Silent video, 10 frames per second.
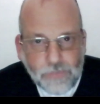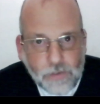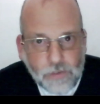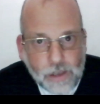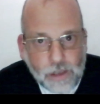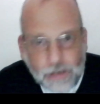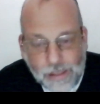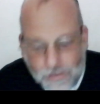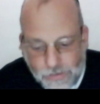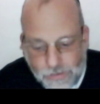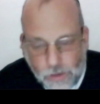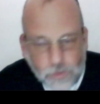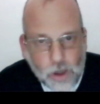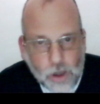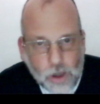right? Even
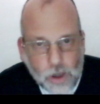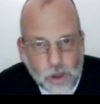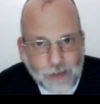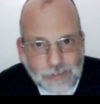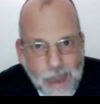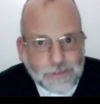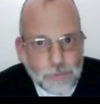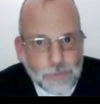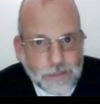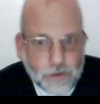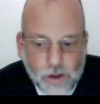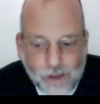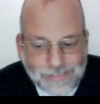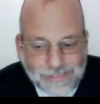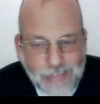though God allowed it to be there,
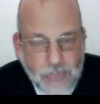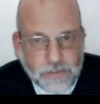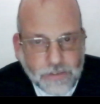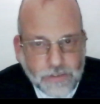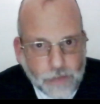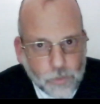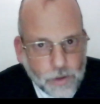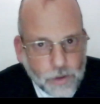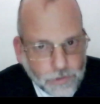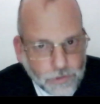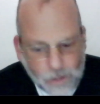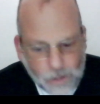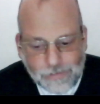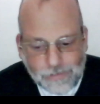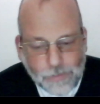causes havoc in other ways.
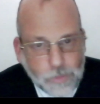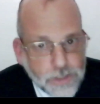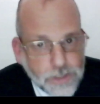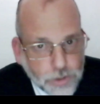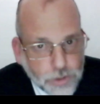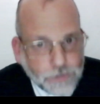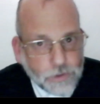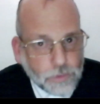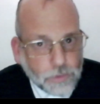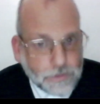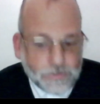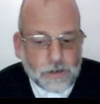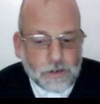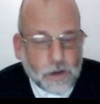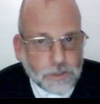Not something we should do.
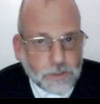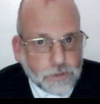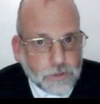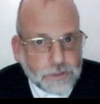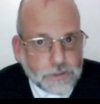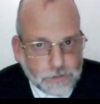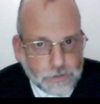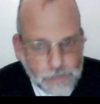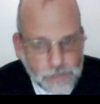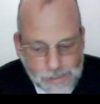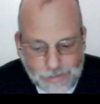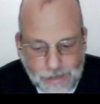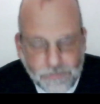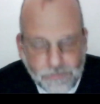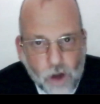Even a non-Jew really shouldn't
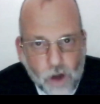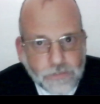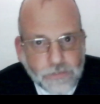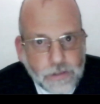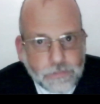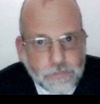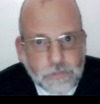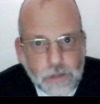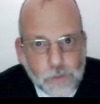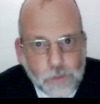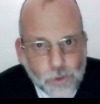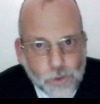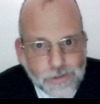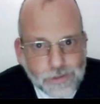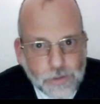get involved in,
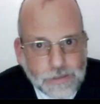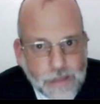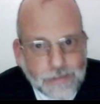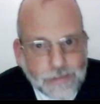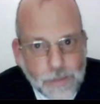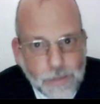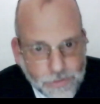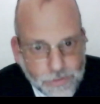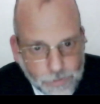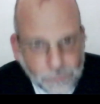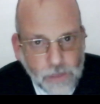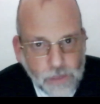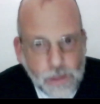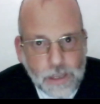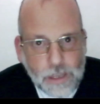sorcery and that type of thing.
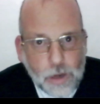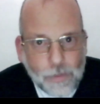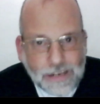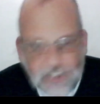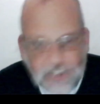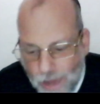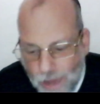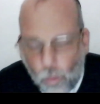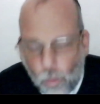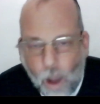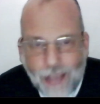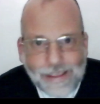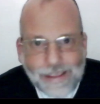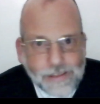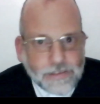But in general,
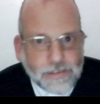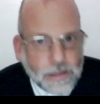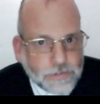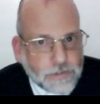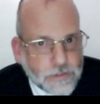why is it